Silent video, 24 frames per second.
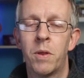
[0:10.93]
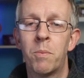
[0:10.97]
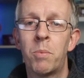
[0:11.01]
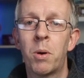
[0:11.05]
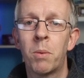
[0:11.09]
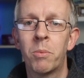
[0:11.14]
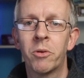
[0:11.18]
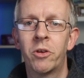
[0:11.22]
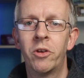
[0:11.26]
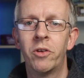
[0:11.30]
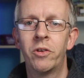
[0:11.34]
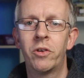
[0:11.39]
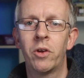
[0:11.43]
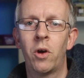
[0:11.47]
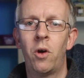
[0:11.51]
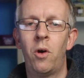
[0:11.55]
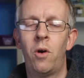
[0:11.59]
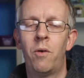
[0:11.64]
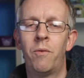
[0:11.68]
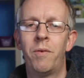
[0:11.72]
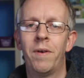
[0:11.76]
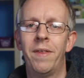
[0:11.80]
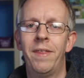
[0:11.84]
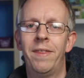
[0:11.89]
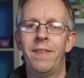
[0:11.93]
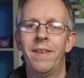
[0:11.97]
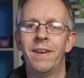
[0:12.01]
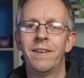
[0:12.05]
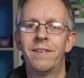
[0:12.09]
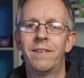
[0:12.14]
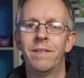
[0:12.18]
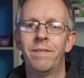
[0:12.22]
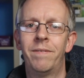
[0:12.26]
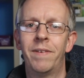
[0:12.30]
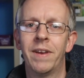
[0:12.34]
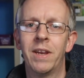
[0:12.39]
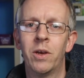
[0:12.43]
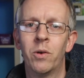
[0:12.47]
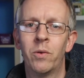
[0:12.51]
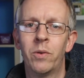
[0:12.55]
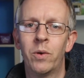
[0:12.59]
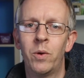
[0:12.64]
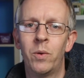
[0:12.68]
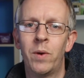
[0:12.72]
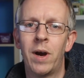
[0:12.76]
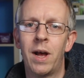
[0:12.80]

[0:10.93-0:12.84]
the purposes of this video, though,